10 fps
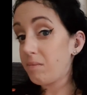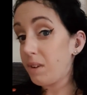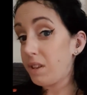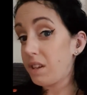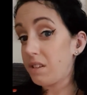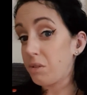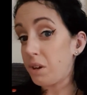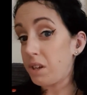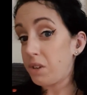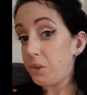I think it's
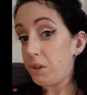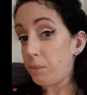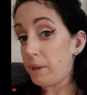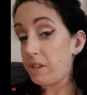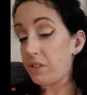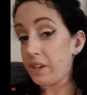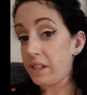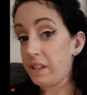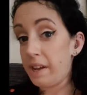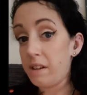quite a cute little piercing
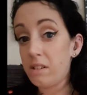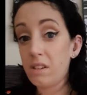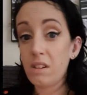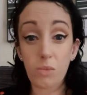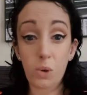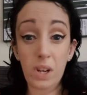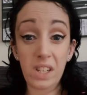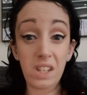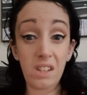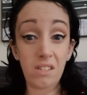in there. Quite
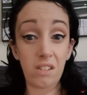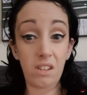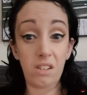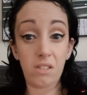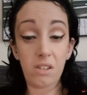an easy